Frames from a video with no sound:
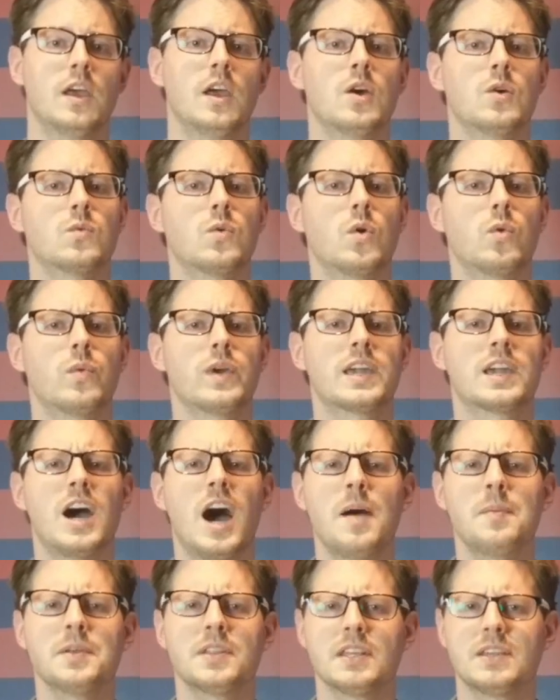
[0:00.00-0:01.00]
What we
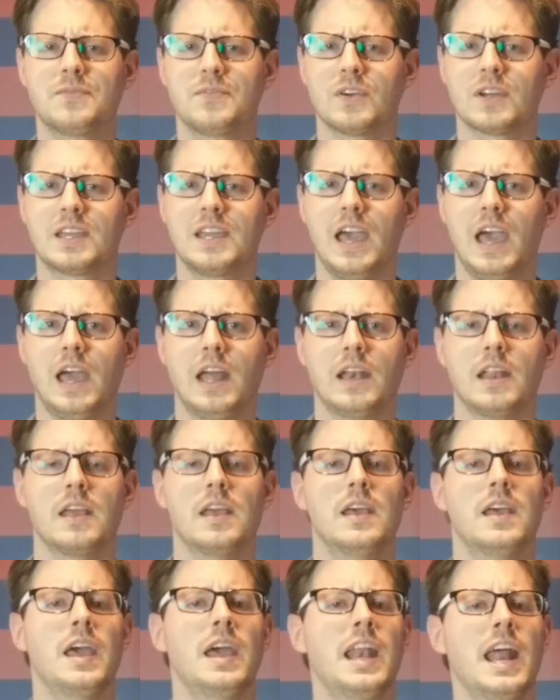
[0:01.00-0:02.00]
commonly forget,
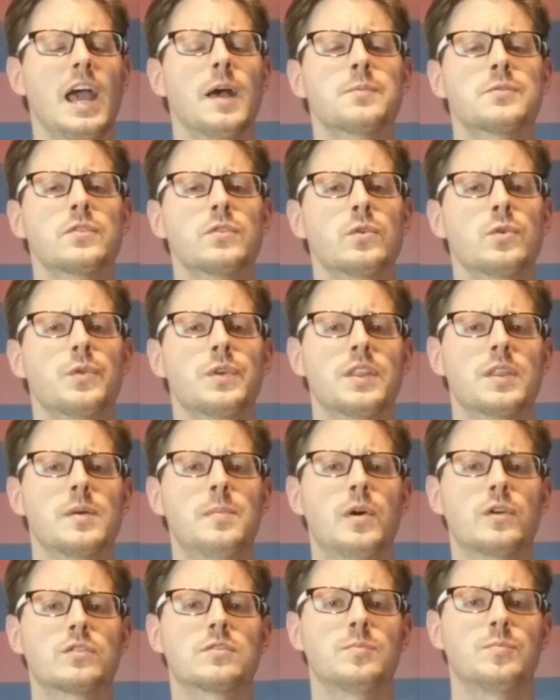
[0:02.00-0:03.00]
and absolutely the
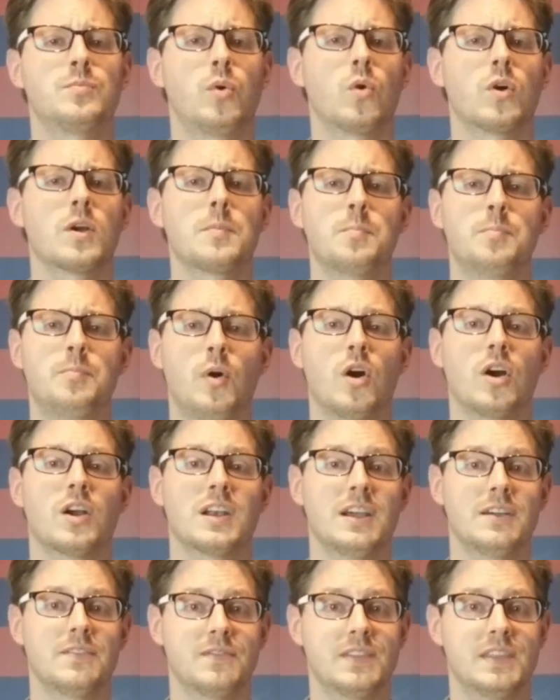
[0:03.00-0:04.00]
most important part
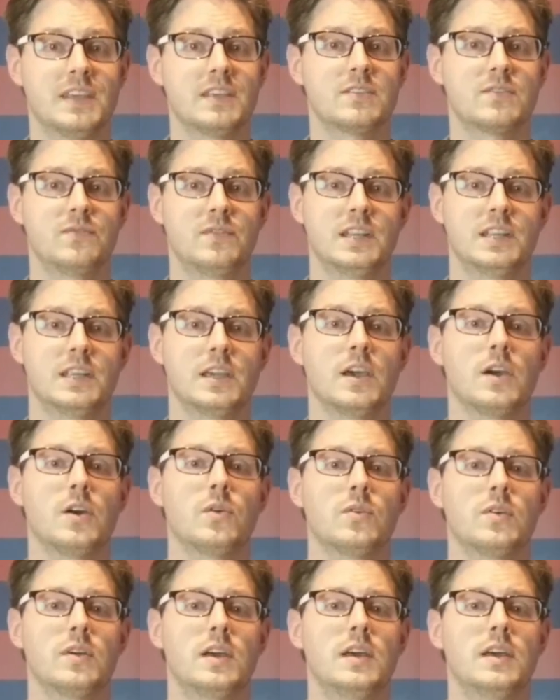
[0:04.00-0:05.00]
of this
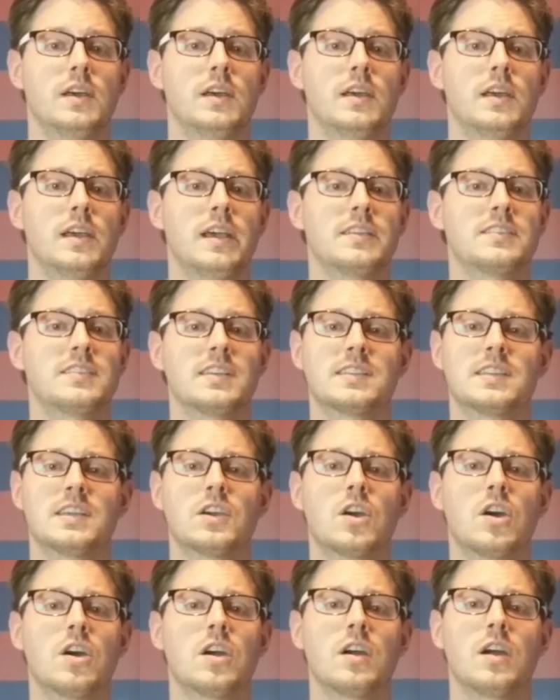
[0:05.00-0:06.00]
video, is that
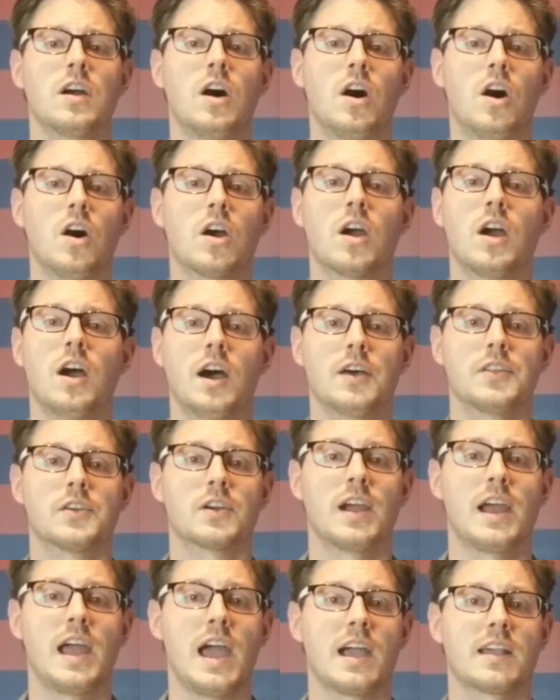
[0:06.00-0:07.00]
there are
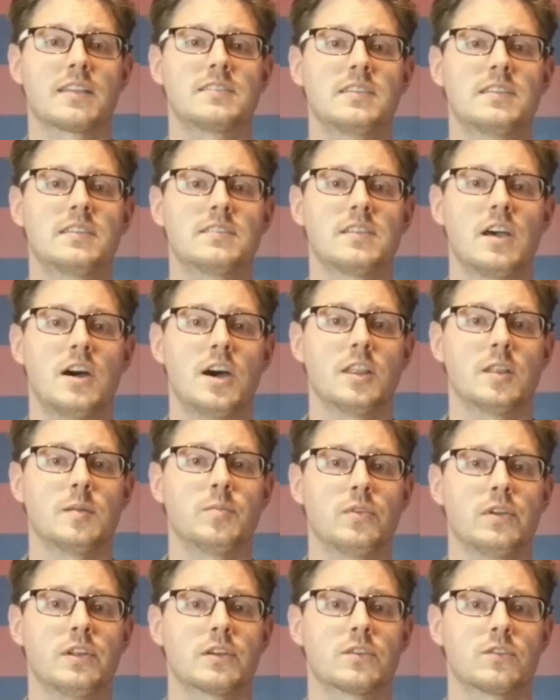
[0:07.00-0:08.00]
other axes on the
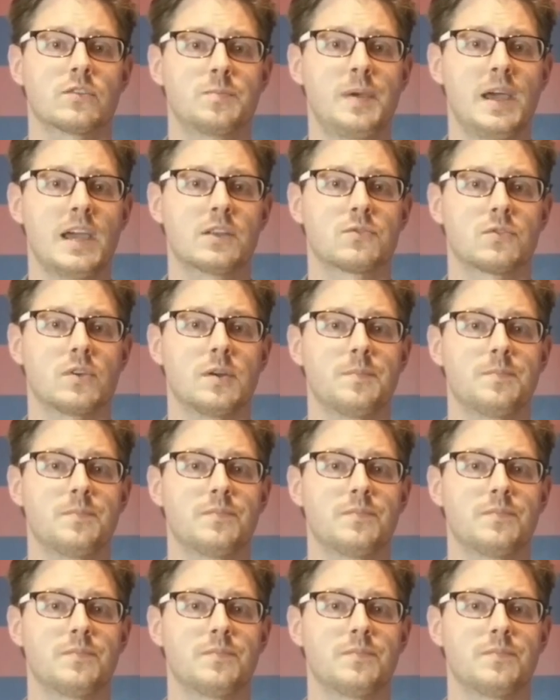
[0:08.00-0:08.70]
political spectrum.